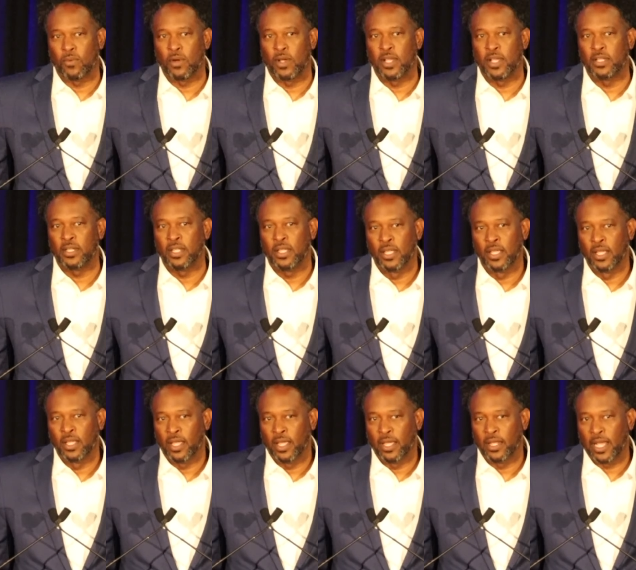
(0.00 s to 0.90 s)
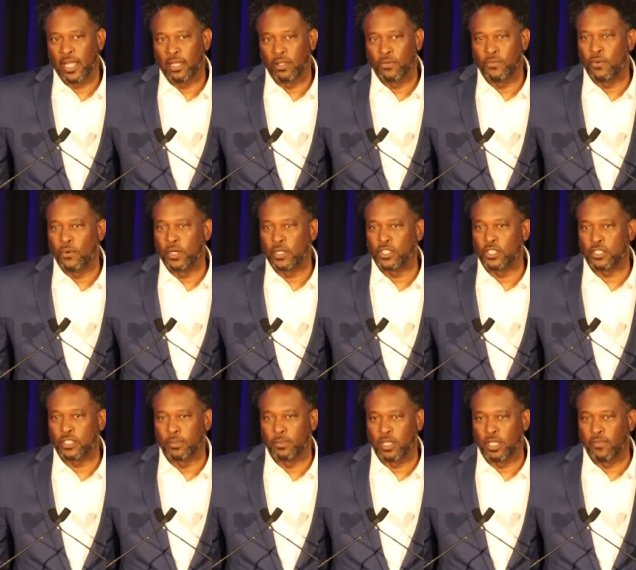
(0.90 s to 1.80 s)
won. And I look forward to
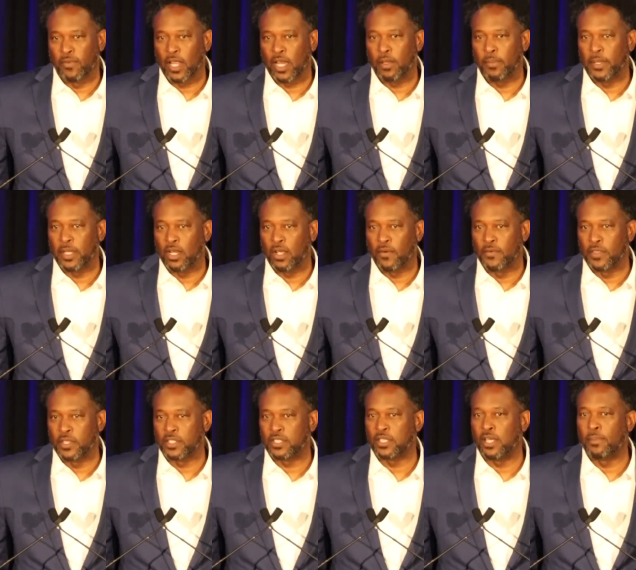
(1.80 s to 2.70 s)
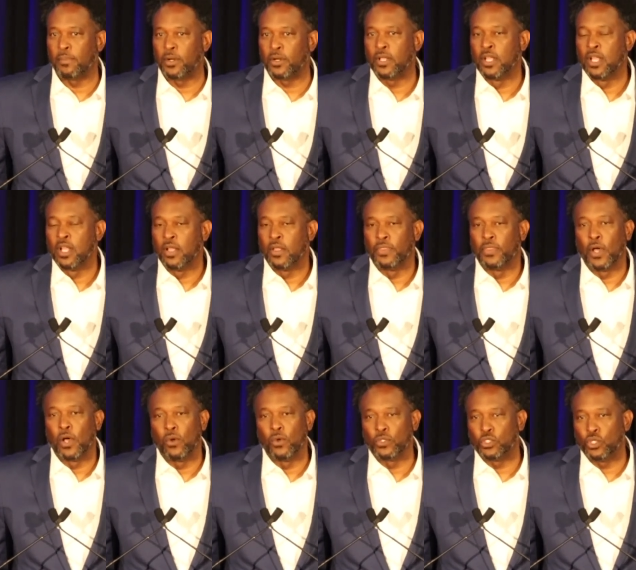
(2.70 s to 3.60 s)
some development over the summer.
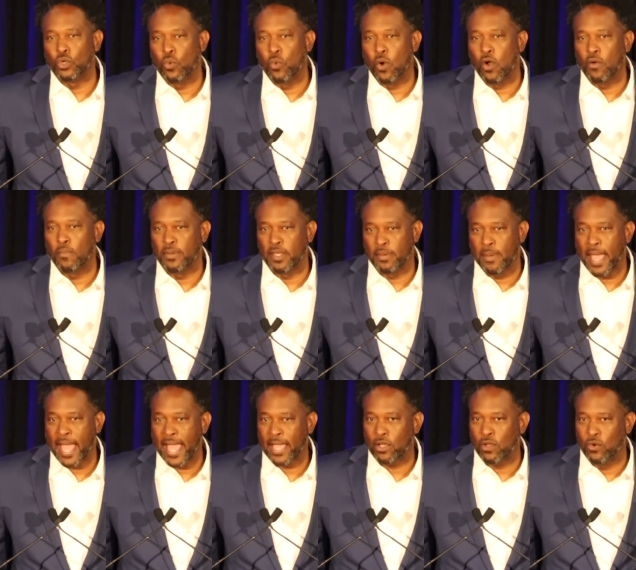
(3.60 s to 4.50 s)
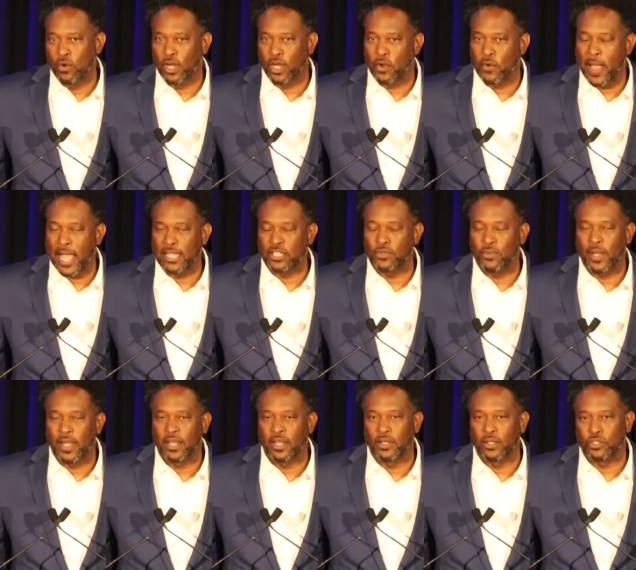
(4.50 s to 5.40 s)
Those who won't be back, who are
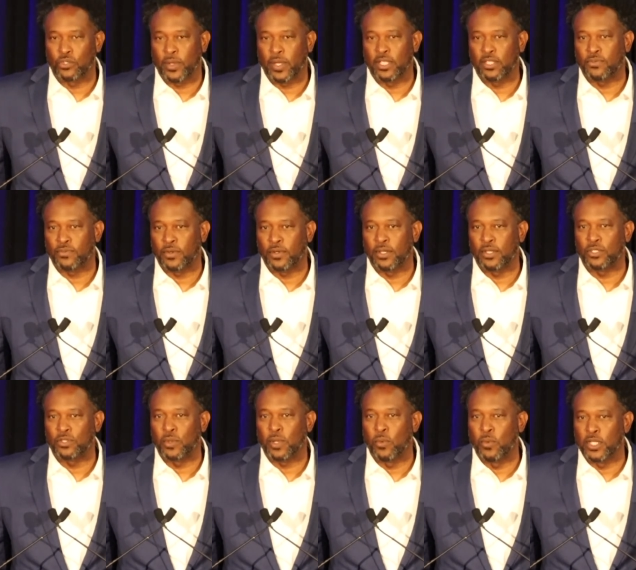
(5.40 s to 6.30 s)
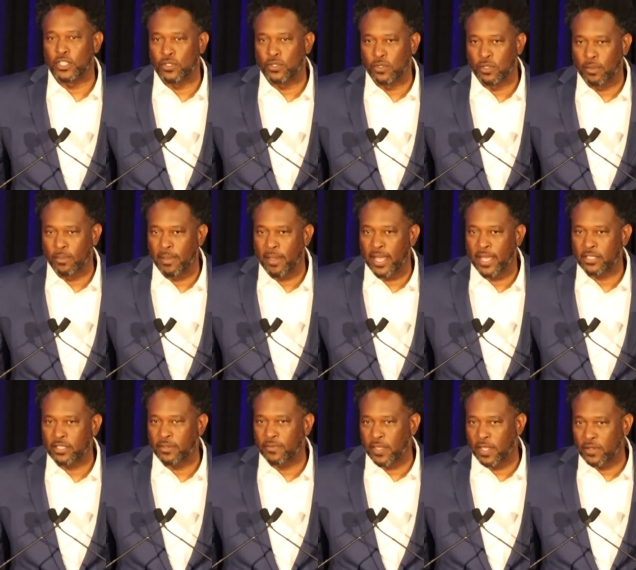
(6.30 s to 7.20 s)
graduating or transfers, we wish you the
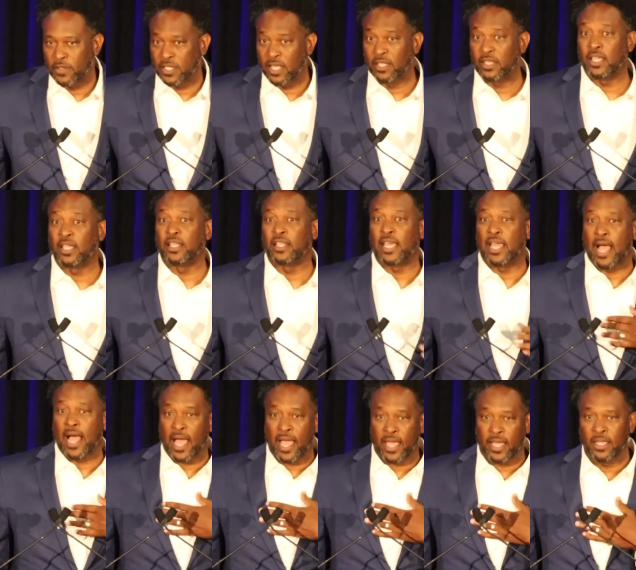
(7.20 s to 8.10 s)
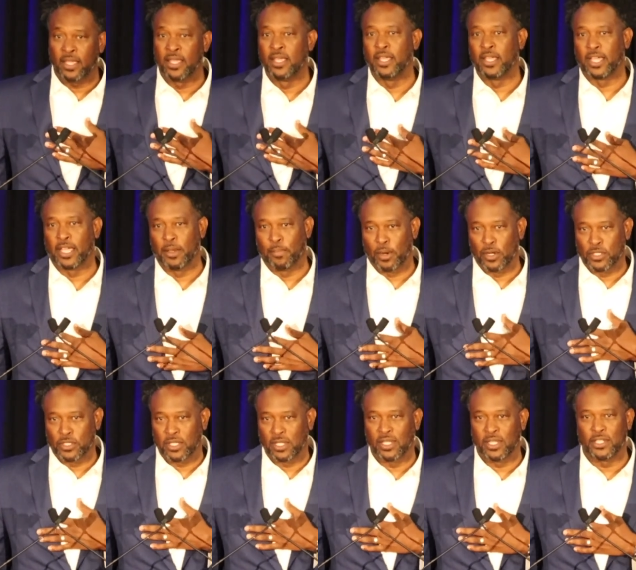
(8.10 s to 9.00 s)
best. If there's anything that I can
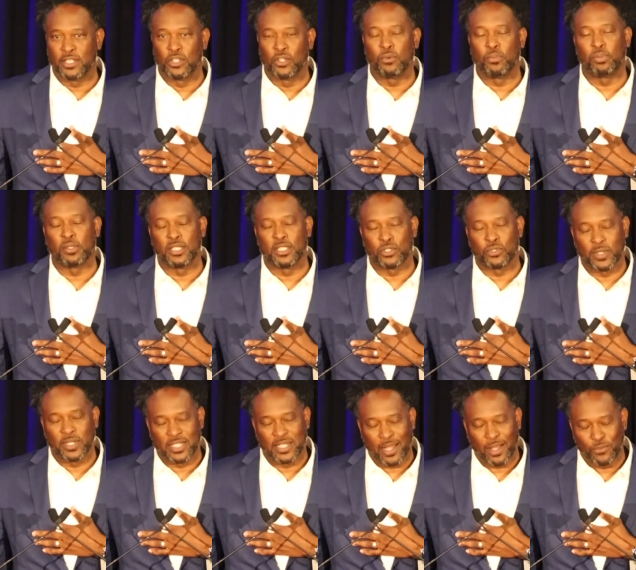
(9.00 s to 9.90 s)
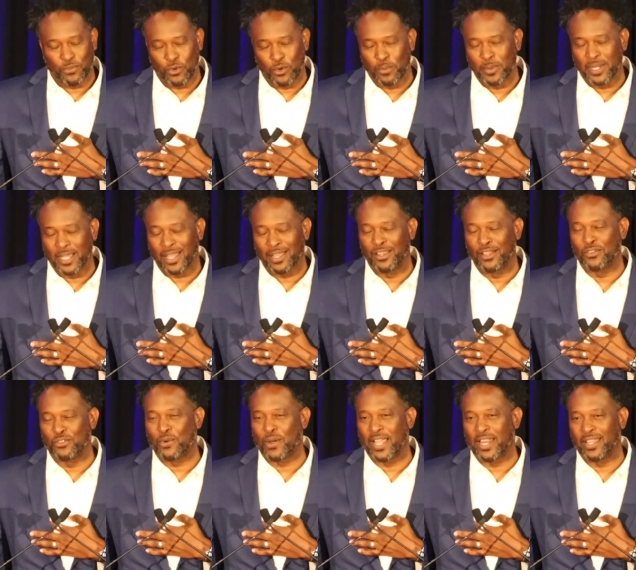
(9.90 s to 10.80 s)
personally do, please reach out for me. I
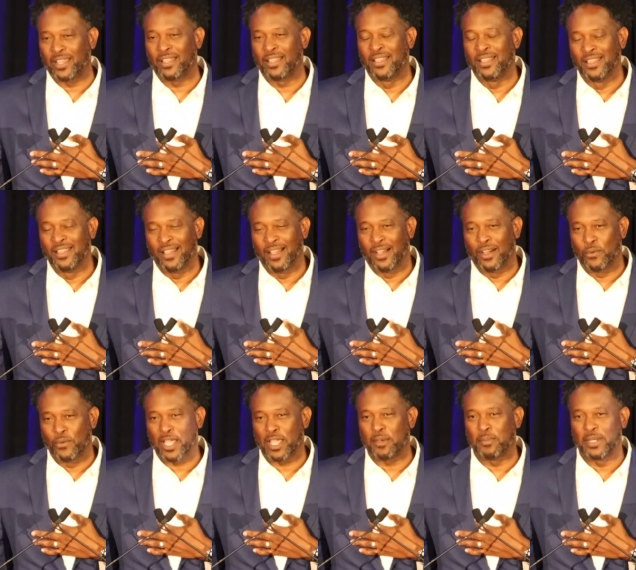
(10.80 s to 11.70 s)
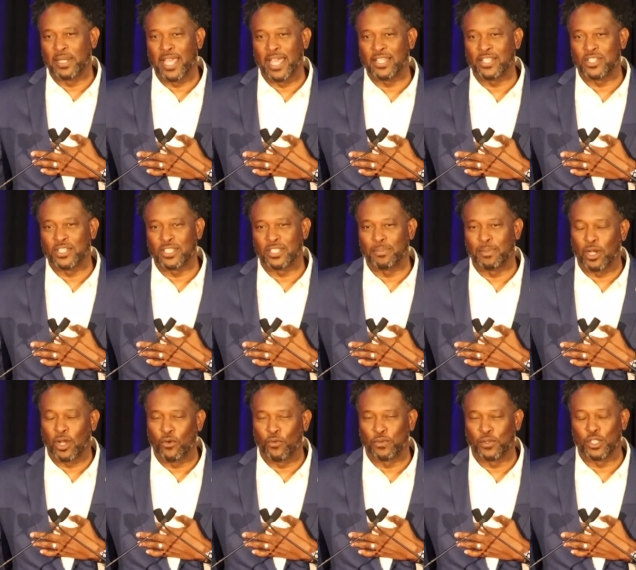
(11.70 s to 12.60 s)
love writing uh, recommendations, but
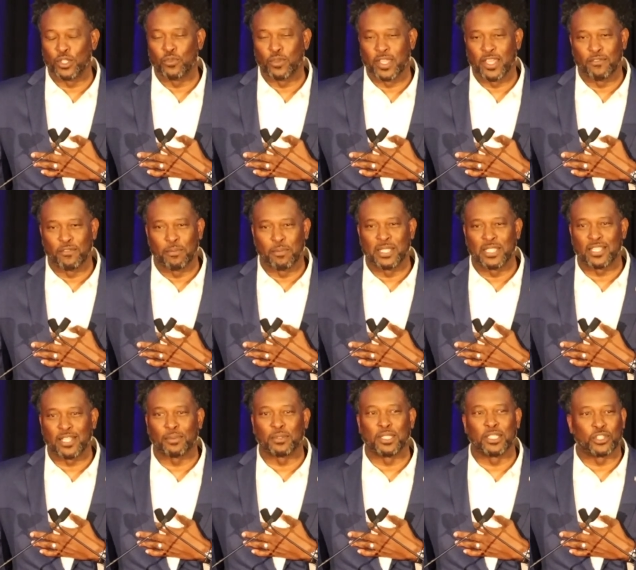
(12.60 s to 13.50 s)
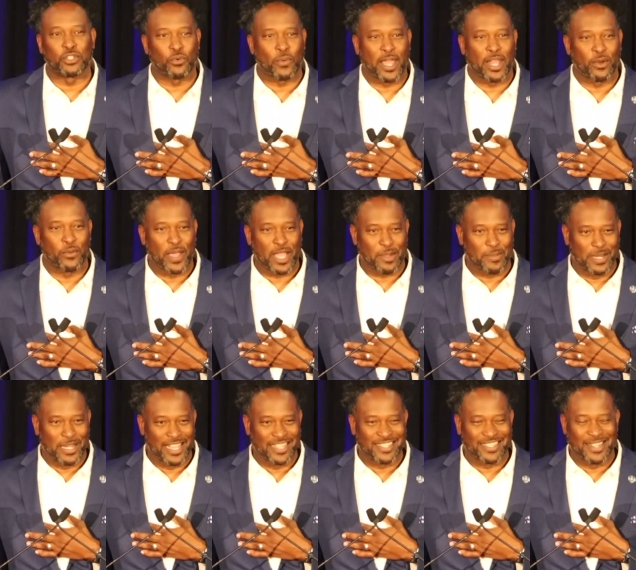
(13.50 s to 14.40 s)
hopefully you've given me something to write a
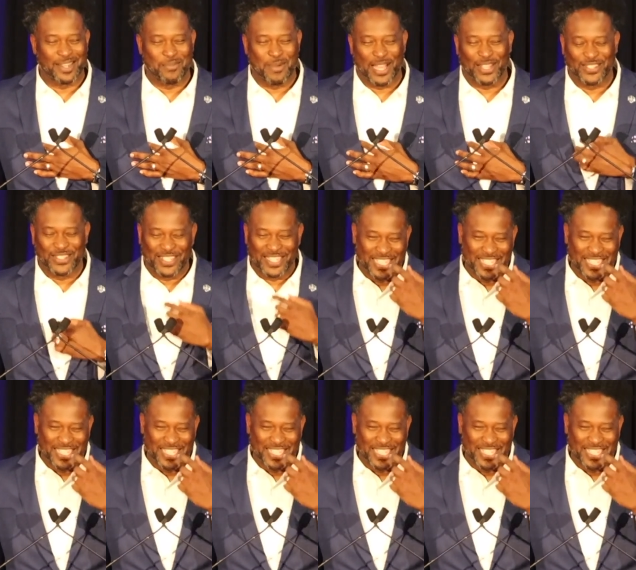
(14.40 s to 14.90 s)
recommendation about.